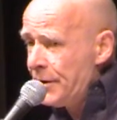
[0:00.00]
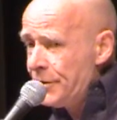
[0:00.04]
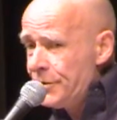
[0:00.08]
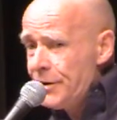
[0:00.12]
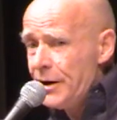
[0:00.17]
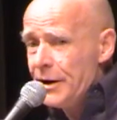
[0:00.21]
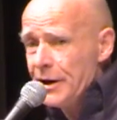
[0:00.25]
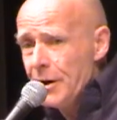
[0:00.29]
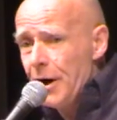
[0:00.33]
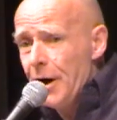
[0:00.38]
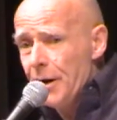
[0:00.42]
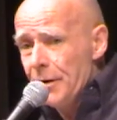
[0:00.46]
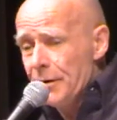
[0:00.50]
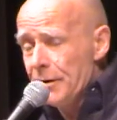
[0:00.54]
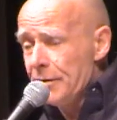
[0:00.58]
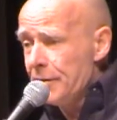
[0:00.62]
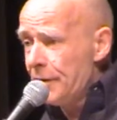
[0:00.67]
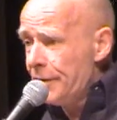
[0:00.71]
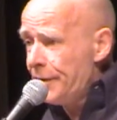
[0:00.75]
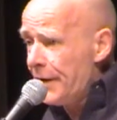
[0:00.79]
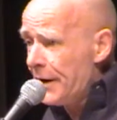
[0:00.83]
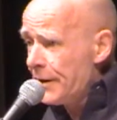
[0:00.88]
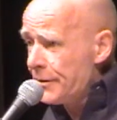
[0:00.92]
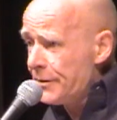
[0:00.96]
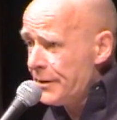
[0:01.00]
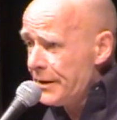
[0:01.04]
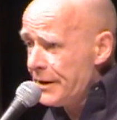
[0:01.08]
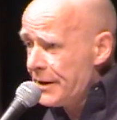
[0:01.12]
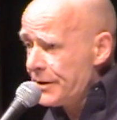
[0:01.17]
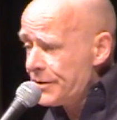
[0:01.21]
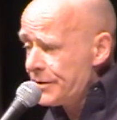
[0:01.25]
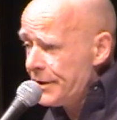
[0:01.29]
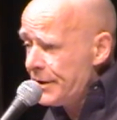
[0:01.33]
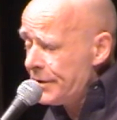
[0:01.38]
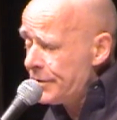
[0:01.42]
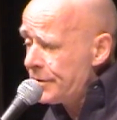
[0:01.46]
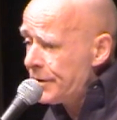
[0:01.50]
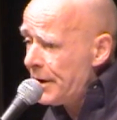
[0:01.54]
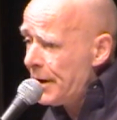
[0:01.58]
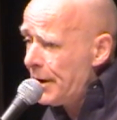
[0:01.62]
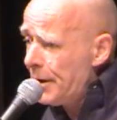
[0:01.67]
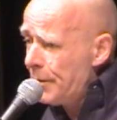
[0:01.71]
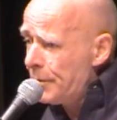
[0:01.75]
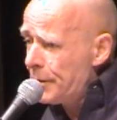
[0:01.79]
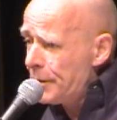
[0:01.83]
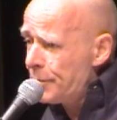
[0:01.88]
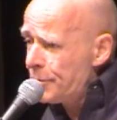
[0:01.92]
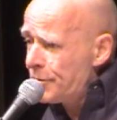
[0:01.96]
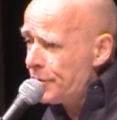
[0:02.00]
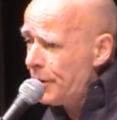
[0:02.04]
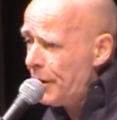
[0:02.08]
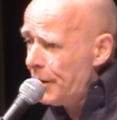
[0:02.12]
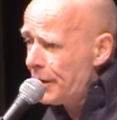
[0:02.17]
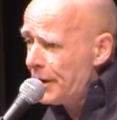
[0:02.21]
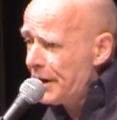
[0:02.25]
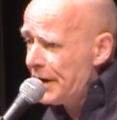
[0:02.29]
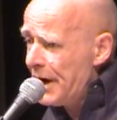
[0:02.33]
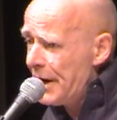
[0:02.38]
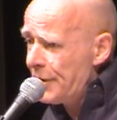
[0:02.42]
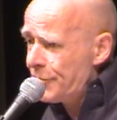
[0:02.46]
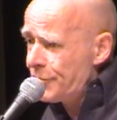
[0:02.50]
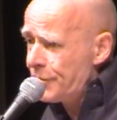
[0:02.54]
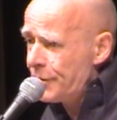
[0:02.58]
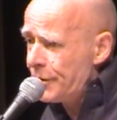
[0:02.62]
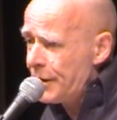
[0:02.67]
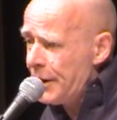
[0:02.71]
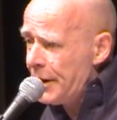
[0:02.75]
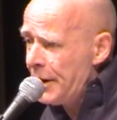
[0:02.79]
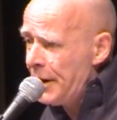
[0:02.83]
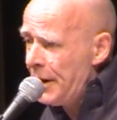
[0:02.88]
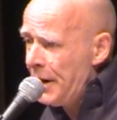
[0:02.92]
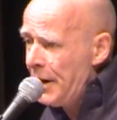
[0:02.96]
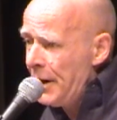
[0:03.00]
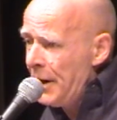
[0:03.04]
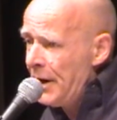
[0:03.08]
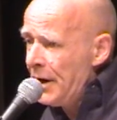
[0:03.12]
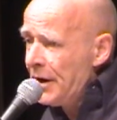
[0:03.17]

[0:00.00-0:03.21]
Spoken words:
Jerry Conlon referred to this in his, when he was talking yesterday.